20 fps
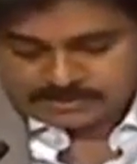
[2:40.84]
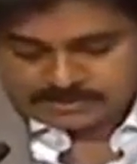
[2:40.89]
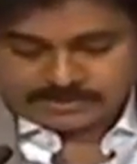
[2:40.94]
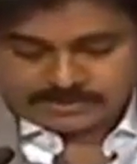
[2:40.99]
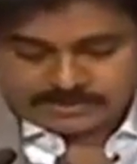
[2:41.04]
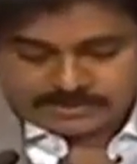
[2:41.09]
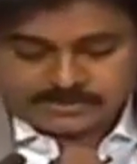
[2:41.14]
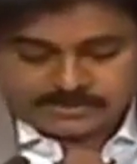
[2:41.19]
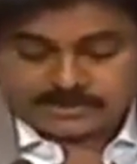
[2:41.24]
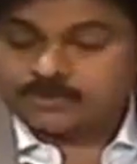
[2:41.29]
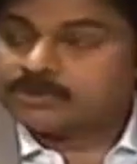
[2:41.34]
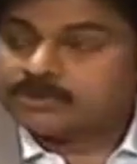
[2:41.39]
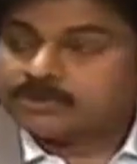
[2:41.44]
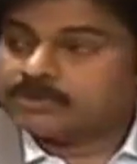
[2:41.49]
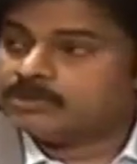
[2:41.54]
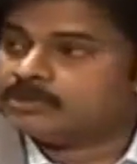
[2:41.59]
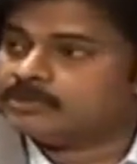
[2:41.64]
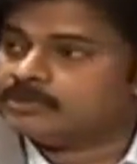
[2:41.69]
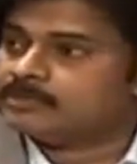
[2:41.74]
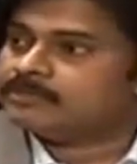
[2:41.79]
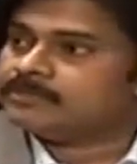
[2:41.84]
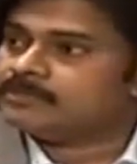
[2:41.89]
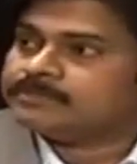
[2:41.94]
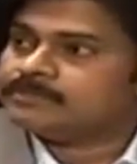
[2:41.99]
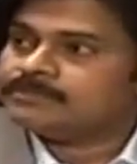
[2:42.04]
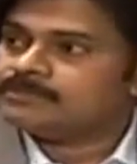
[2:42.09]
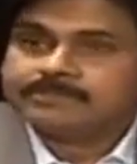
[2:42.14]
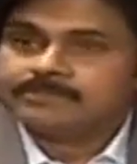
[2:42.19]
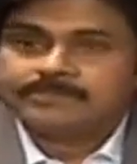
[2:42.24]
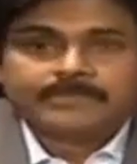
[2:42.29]
So in that school,
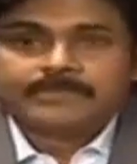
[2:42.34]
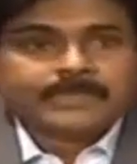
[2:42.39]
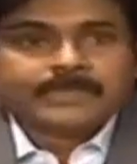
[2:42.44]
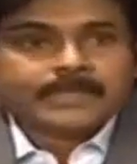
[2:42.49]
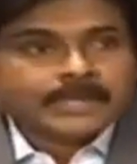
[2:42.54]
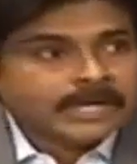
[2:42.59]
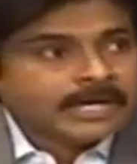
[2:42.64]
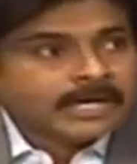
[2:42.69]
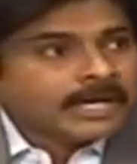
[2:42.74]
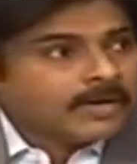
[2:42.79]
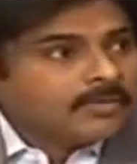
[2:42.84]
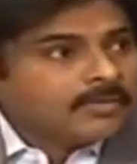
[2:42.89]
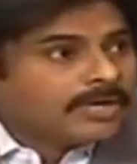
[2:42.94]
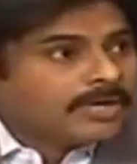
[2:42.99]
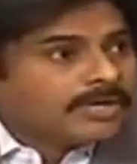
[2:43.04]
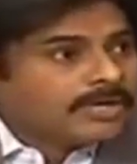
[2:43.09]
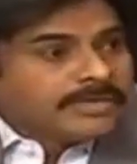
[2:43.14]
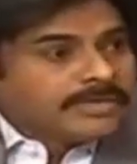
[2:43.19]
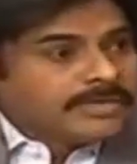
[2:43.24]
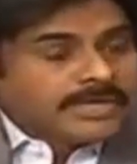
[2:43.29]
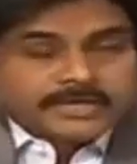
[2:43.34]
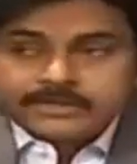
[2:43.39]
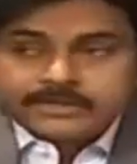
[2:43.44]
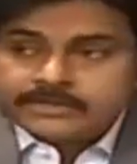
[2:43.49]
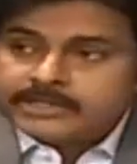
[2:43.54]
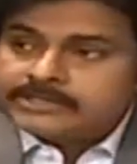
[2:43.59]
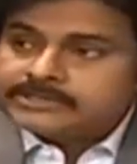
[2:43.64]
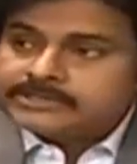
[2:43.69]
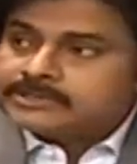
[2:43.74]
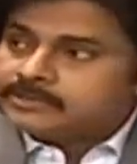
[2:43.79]
one day we had a
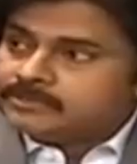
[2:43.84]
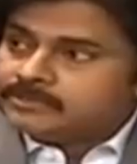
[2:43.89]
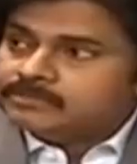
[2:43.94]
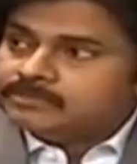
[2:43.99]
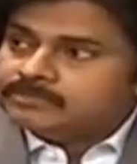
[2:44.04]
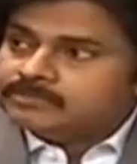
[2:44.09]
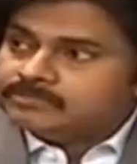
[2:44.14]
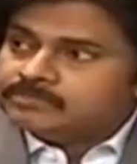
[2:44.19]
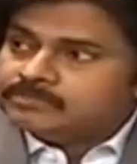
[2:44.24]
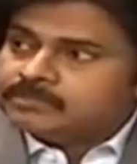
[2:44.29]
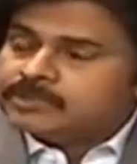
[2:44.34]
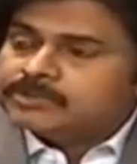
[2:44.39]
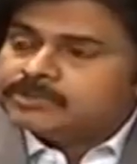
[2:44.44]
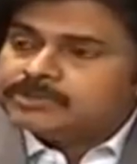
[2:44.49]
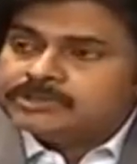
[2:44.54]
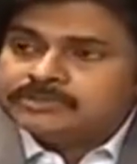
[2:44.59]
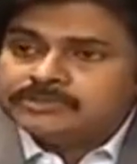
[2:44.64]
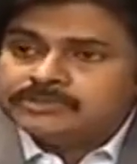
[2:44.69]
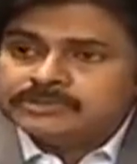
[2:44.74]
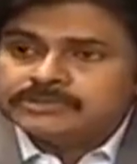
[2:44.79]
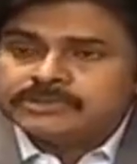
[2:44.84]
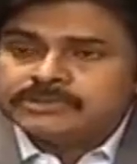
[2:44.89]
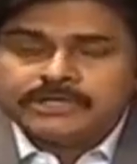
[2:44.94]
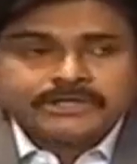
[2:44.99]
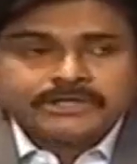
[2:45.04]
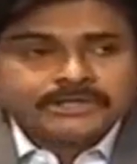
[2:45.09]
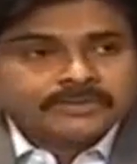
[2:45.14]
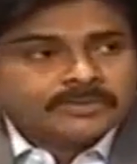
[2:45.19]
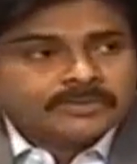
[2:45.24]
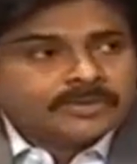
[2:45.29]
lesson. My teacher was
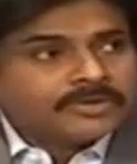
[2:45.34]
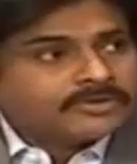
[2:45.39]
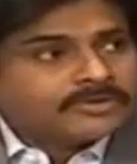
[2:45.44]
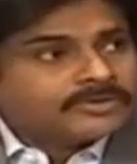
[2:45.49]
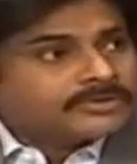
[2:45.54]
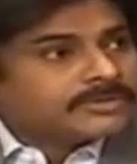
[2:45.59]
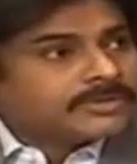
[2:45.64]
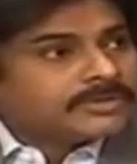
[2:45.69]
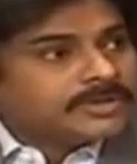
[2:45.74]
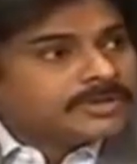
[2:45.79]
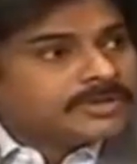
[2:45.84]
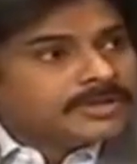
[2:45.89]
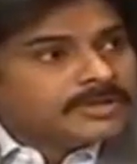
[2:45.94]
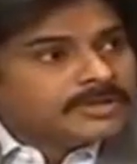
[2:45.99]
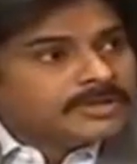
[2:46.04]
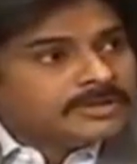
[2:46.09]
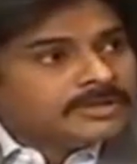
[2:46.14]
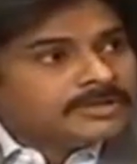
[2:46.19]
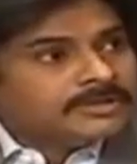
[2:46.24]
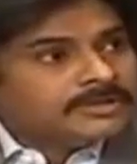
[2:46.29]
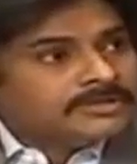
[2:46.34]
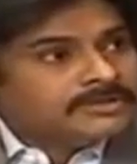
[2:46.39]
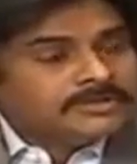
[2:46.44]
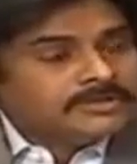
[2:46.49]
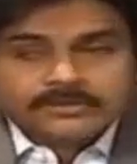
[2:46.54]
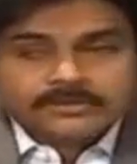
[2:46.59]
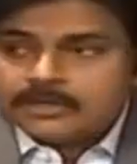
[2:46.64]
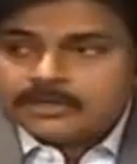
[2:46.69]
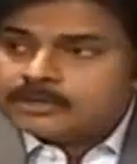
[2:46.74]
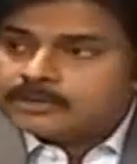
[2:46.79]
telling about
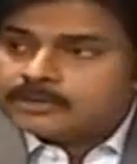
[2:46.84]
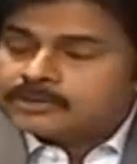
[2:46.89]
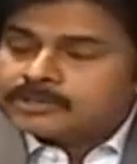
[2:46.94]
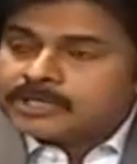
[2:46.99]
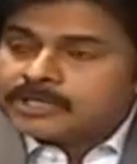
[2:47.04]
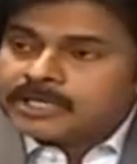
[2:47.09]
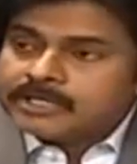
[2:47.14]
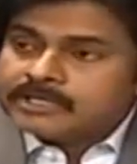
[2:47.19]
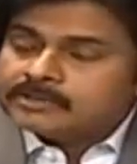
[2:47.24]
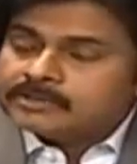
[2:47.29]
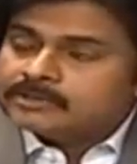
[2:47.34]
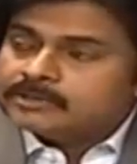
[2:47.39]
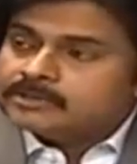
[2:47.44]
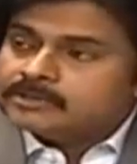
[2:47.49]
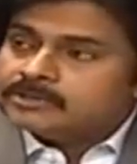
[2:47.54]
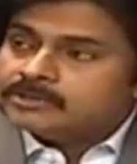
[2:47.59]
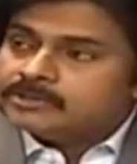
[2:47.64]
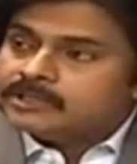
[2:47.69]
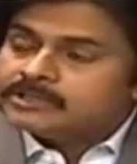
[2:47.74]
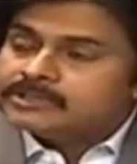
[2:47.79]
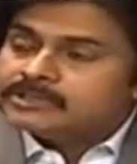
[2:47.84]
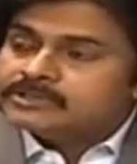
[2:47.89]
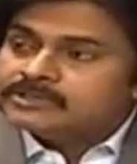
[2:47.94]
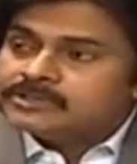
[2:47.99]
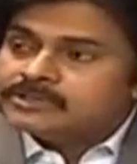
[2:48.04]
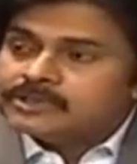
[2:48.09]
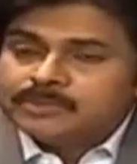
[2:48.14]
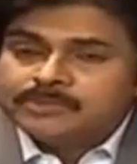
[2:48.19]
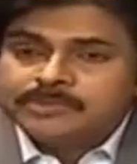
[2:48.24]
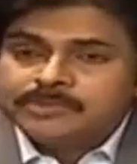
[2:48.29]
in uh, the class, the
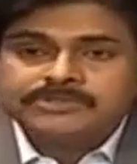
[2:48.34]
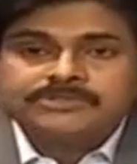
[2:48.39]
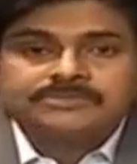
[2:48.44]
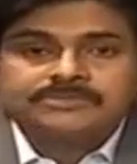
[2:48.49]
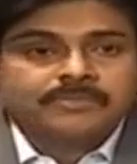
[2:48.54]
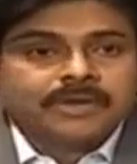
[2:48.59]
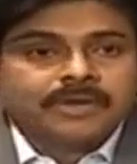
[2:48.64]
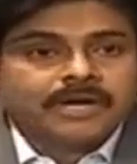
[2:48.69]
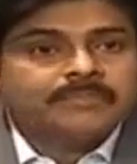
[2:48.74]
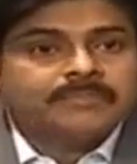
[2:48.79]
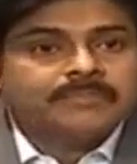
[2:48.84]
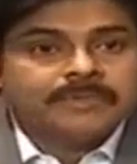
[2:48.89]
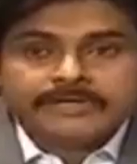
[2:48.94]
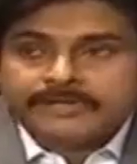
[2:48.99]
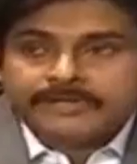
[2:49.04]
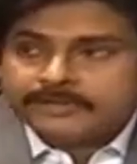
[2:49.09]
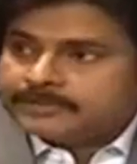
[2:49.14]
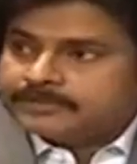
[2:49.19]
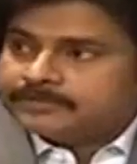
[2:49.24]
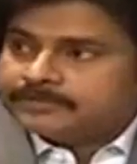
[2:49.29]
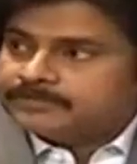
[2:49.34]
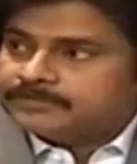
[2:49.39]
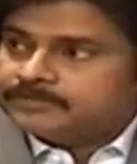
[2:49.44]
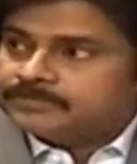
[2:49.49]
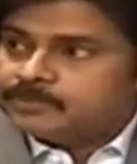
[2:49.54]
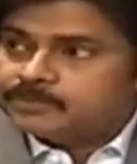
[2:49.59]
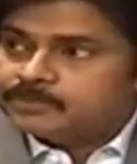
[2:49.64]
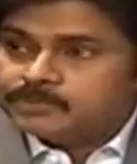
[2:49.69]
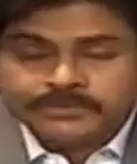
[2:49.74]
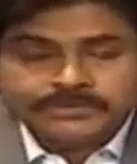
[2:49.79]
lesson's name is Ma Badi.
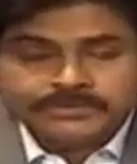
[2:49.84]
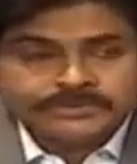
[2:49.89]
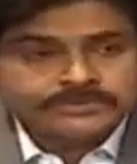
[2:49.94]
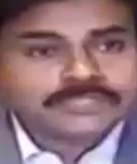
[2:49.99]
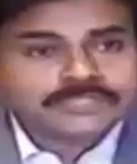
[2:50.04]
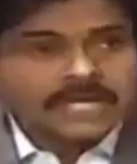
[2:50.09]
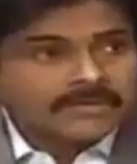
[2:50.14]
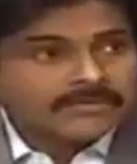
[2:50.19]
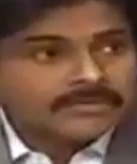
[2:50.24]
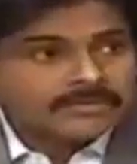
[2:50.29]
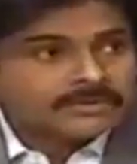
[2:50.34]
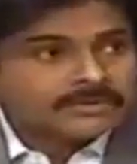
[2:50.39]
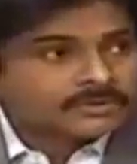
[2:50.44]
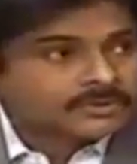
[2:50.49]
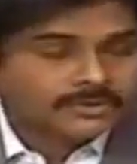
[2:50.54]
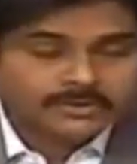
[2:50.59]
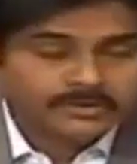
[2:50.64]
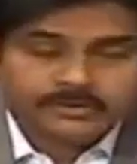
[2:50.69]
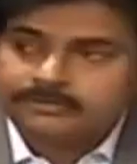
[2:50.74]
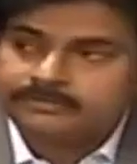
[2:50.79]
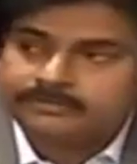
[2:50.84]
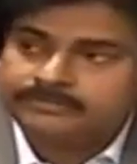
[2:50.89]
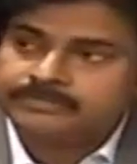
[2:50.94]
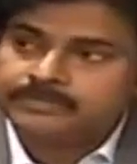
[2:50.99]
It means our school.